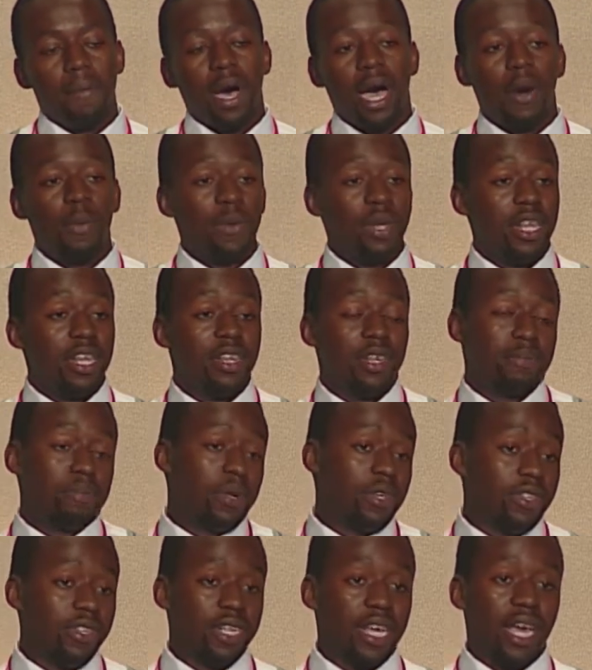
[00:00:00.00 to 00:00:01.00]
We need to put
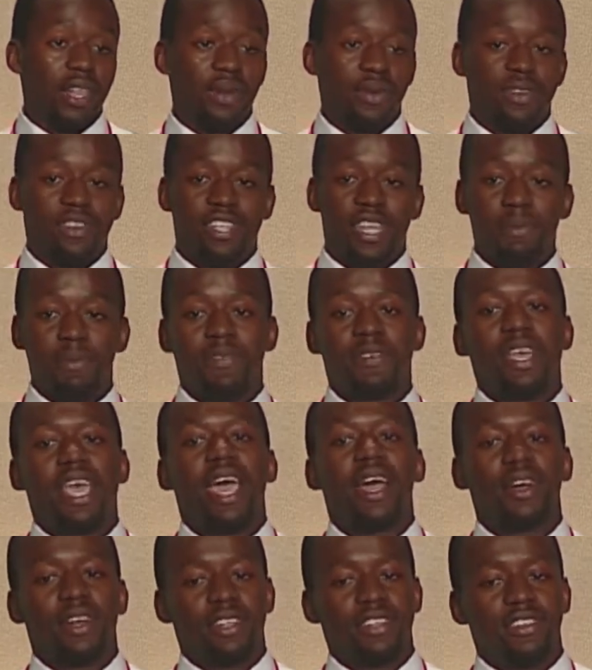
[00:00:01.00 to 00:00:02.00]
together a team of
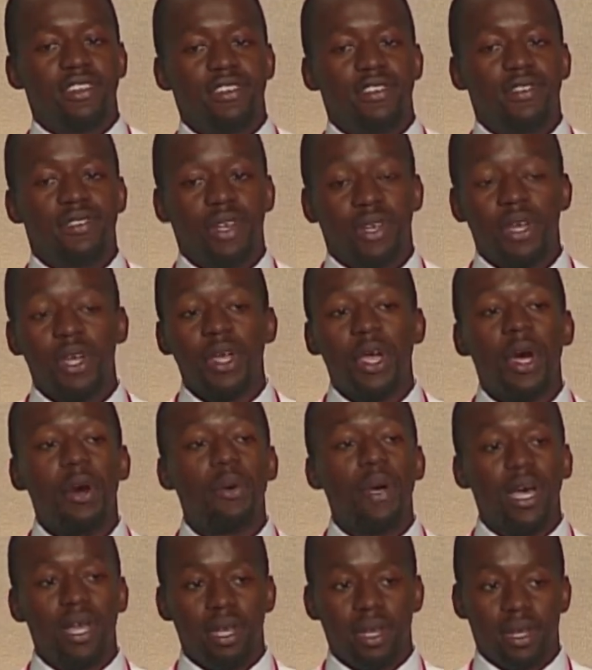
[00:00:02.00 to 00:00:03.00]
characters that can go
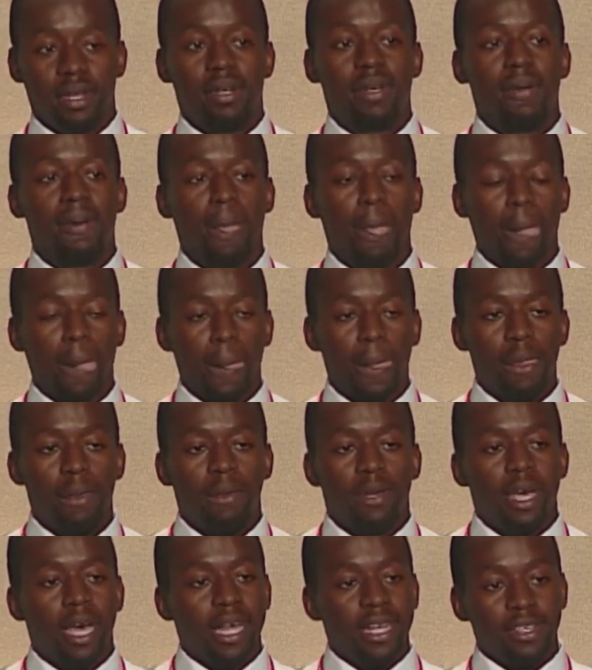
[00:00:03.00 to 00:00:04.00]
in
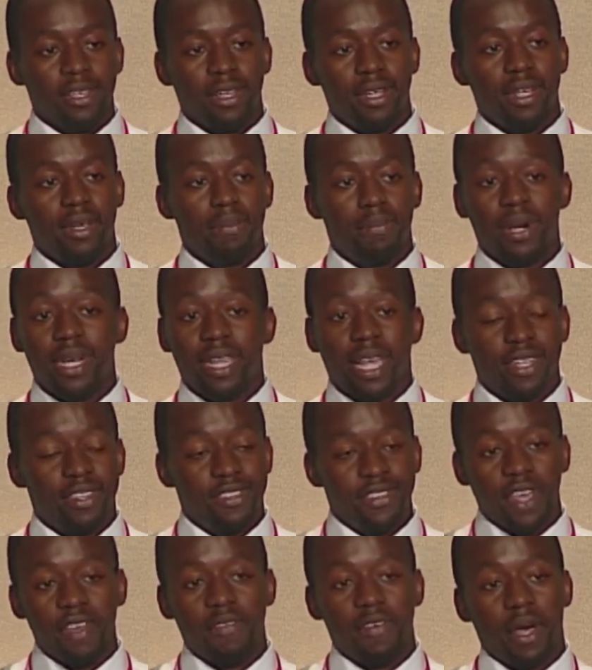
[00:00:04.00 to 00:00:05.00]
and bring that
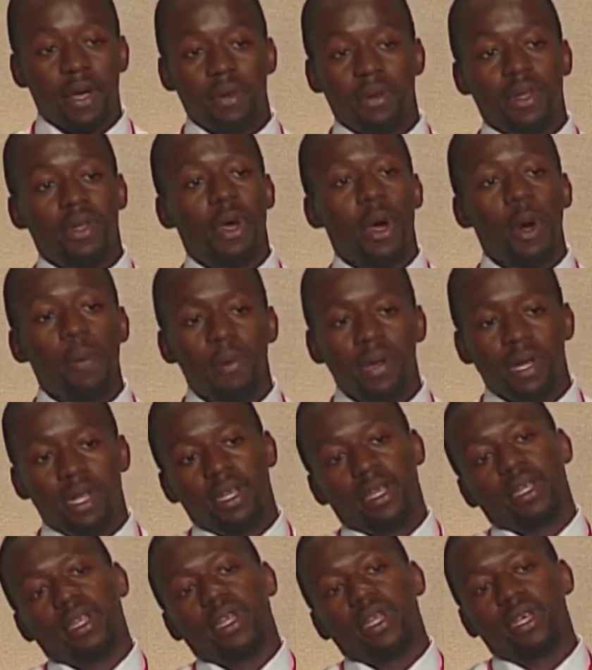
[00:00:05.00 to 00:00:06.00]
safe out and open it
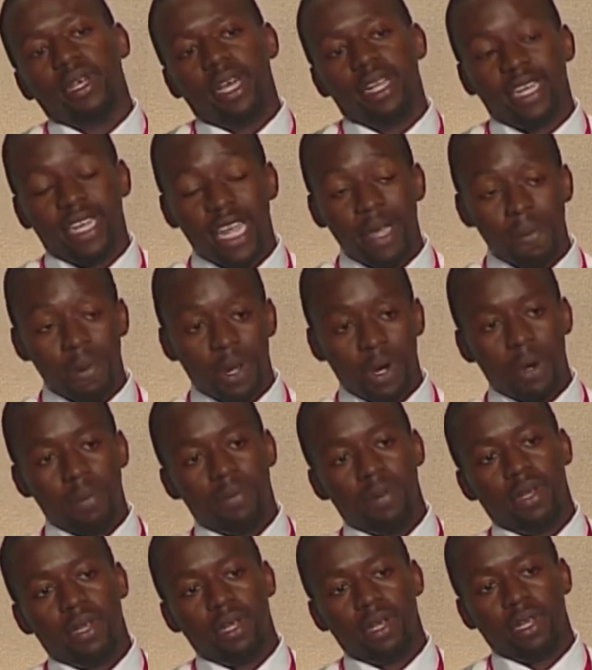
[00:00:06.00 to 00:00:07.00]
and keep it open
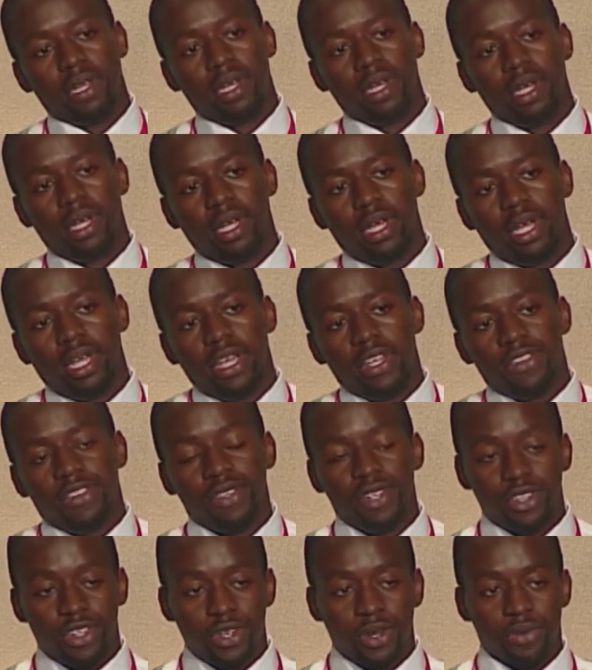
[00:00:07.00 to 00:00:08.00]
so that
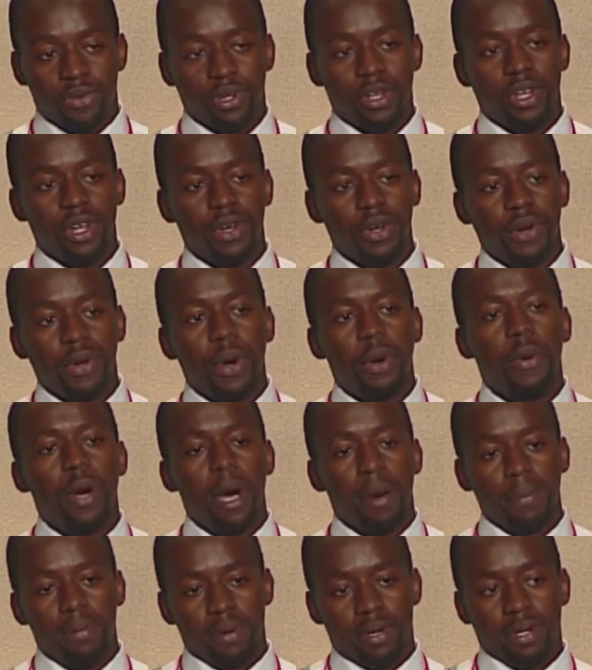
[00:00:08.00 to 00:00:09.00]
children can grow
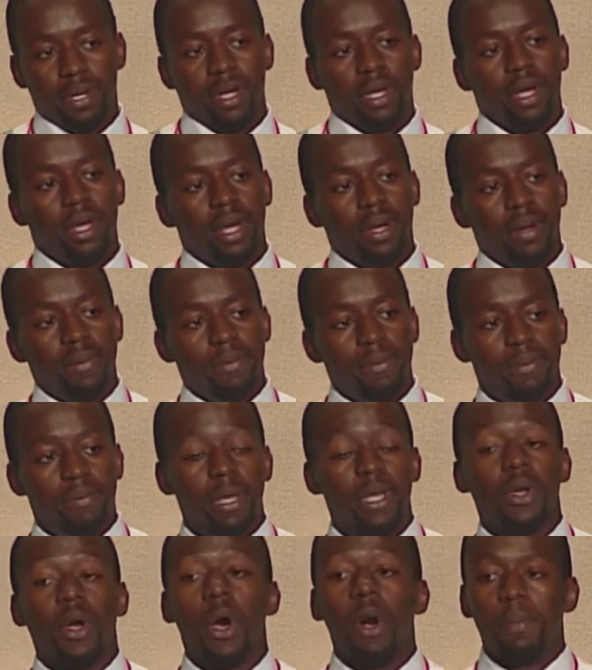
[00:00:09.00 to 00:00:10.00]
up being
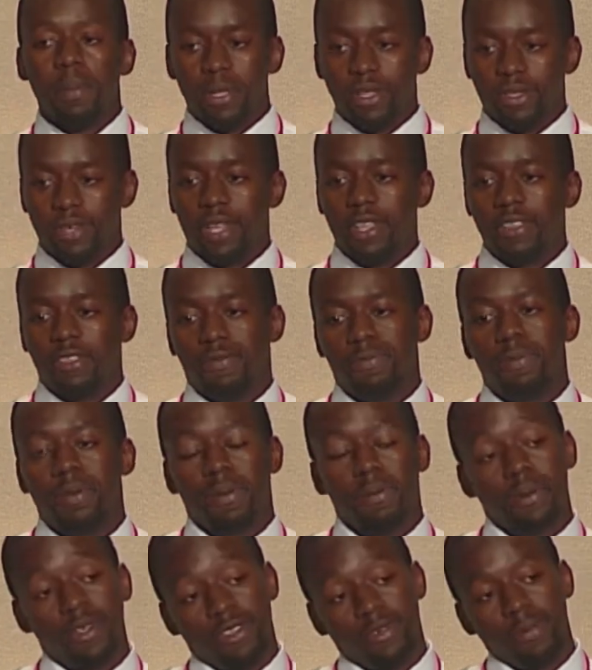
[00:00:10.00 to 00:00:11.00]
open to other
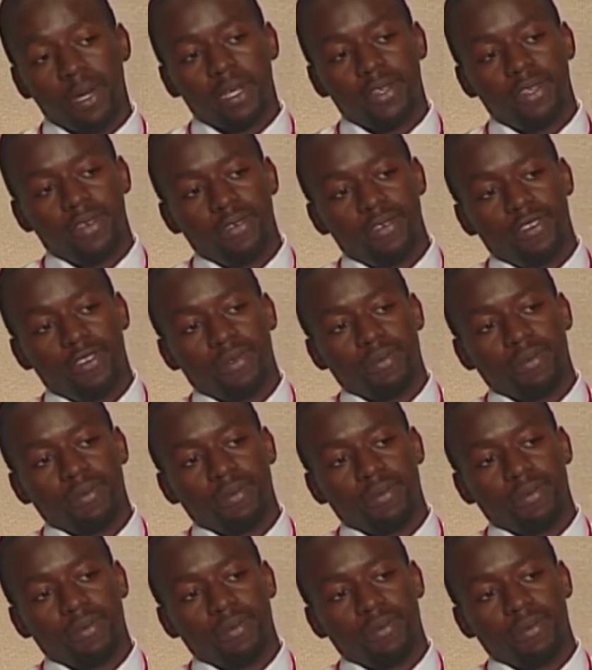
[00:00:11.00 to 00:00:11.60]
perspectives.